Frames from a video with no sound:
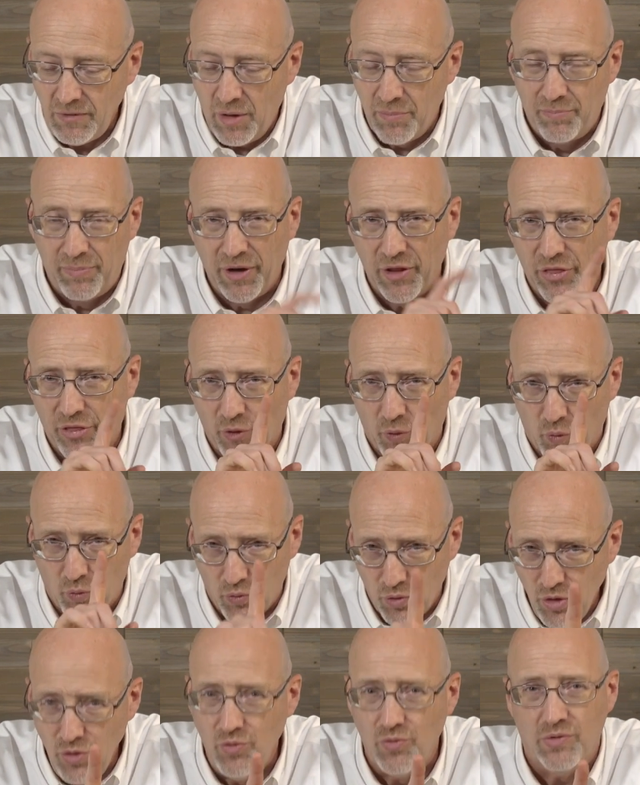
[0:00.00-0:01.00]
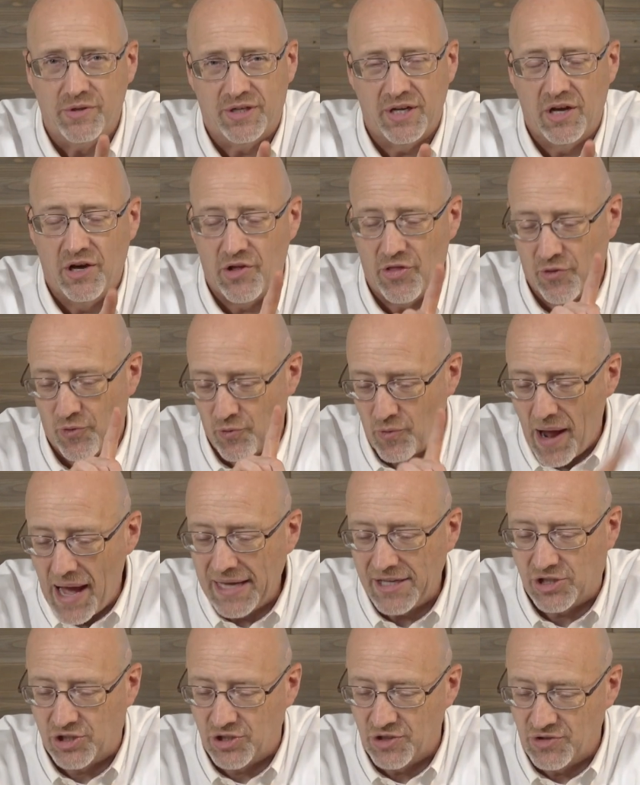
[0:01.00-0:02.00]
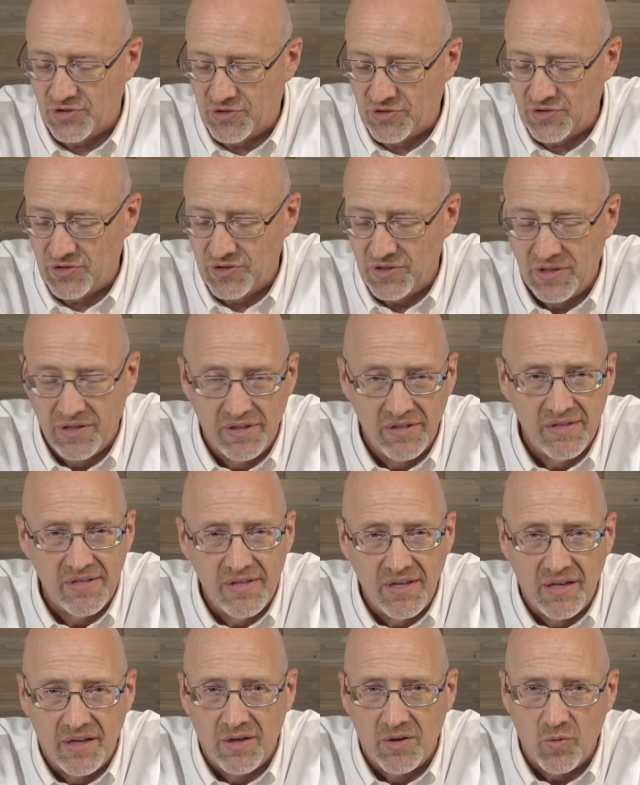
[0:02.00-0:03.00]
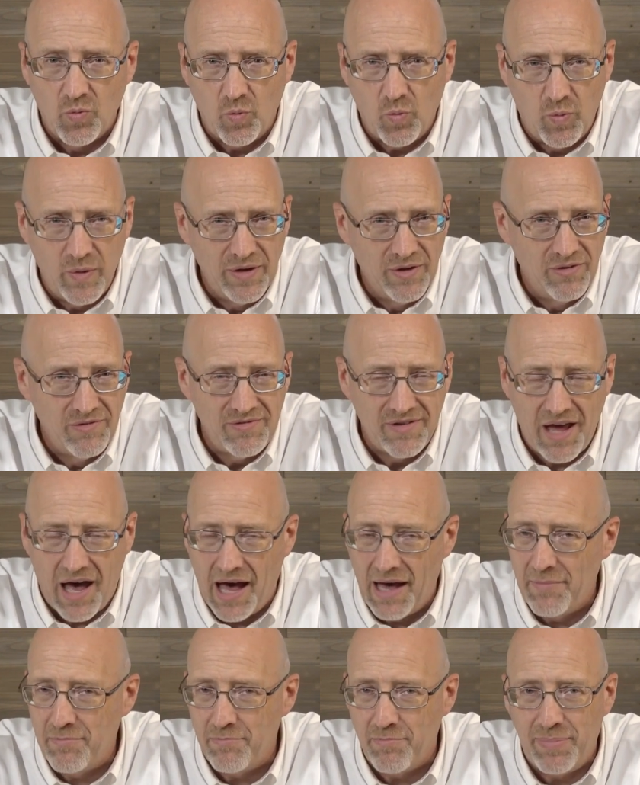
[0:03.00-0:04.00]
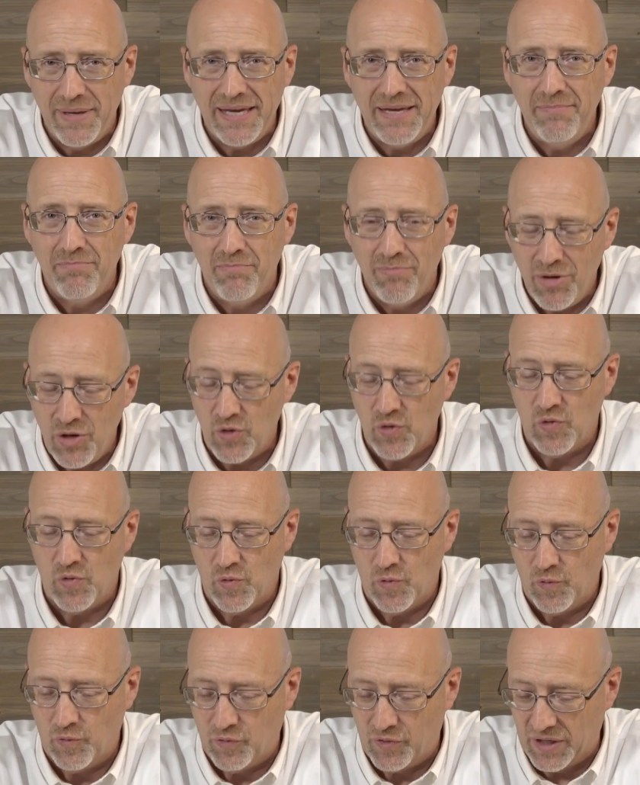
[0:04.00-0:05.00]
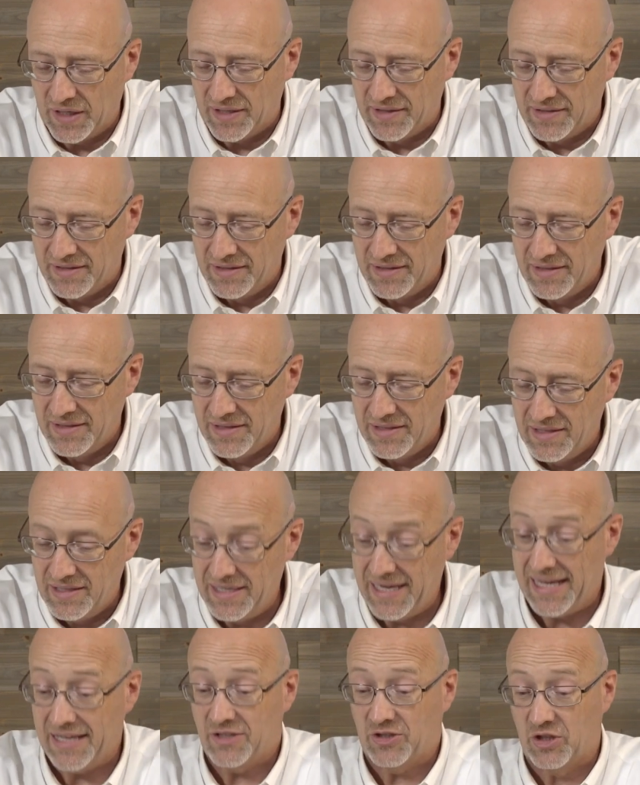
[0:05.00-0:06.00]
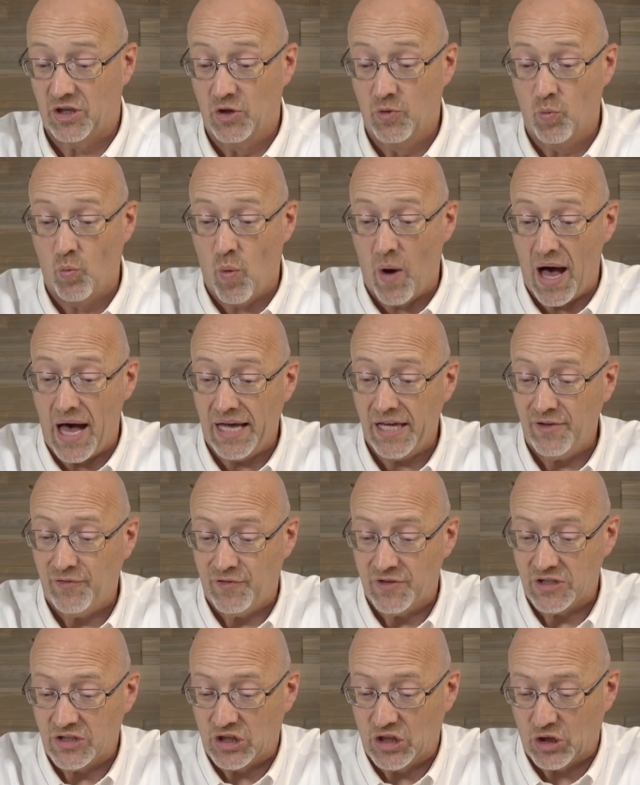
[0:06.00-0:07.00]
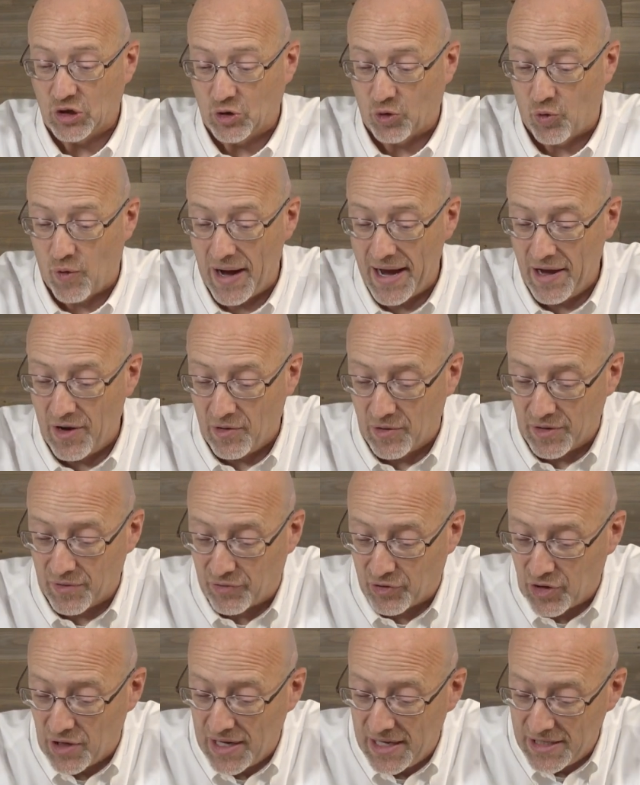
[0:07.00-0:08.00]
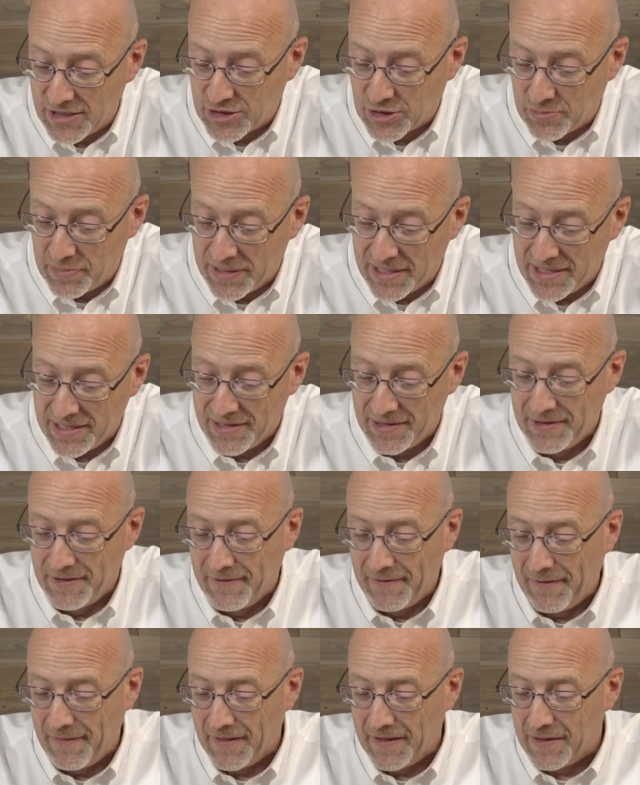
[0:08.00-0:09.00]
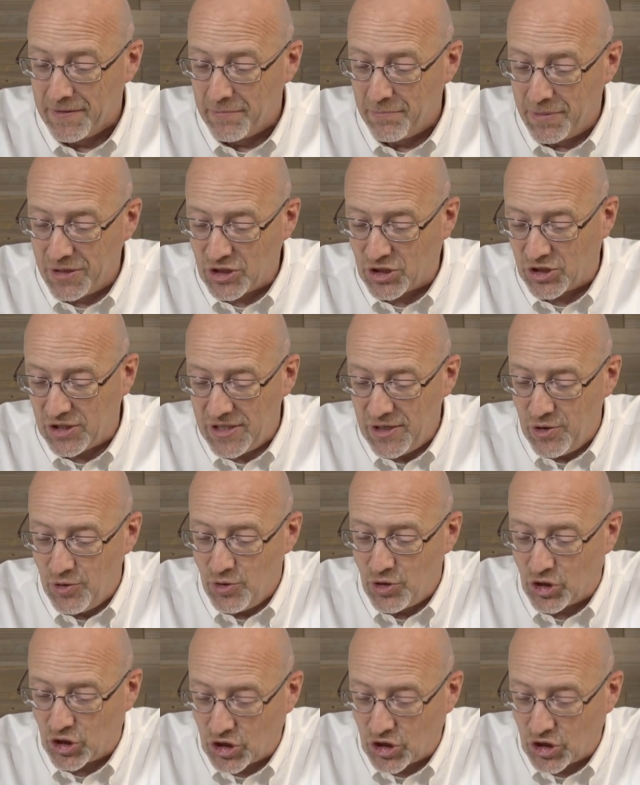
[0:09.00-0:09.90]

but the root of the righteous will not be moved. An excellent wife is the crown of her husband, but she who